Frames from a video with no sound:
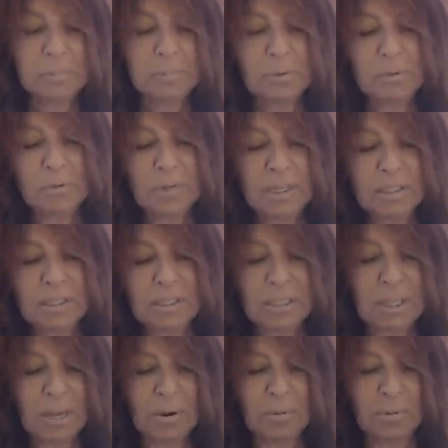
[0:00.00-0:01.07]
Moving
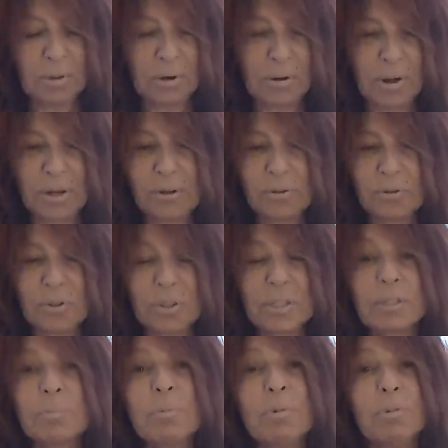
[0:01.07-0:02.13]
slow. Their energy
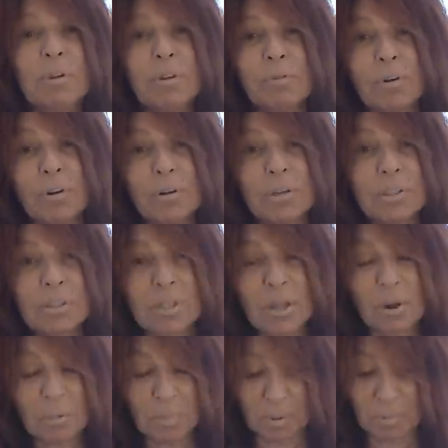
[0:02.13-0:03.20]
is moving very
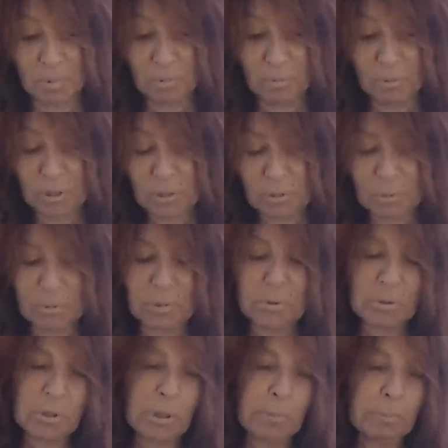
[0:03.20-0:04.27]
slow, but moving
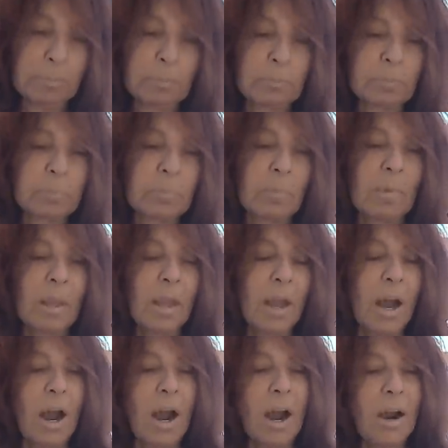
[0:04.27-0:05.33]
towards you.
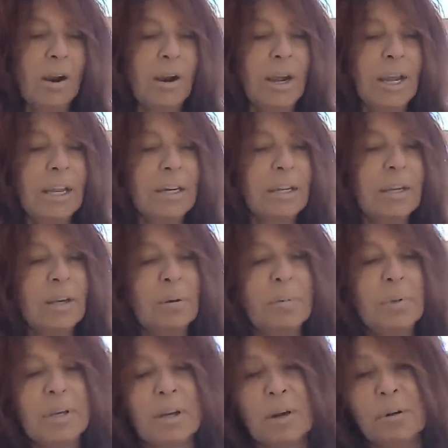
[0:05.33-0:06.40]
All right, here
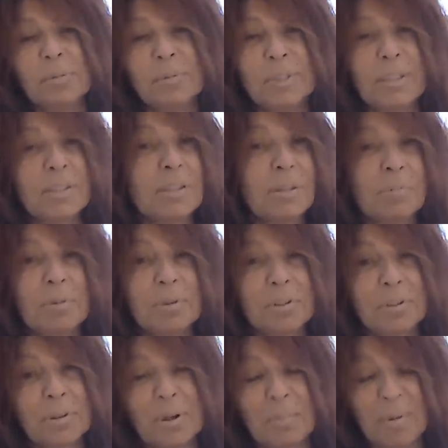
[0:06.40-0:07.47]
we go. Let's see what
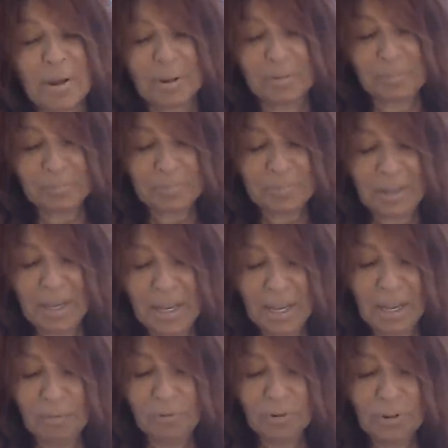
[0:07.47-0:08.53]
will come out.
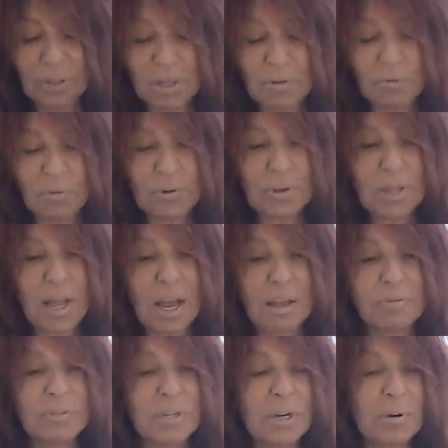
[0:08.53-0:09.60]
If you're looking for a
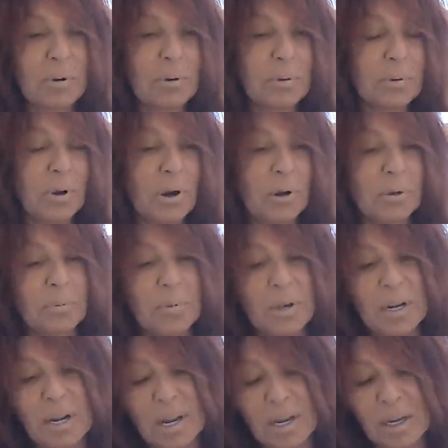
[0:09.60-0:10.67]
live tarot card
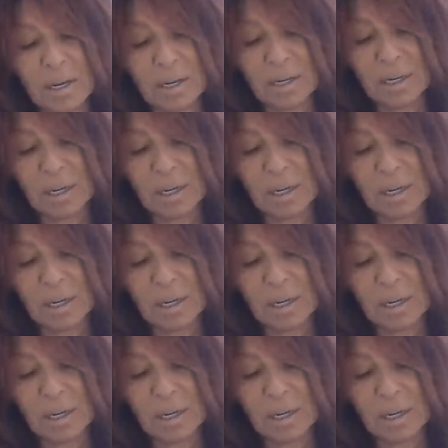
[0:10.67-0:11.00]
reading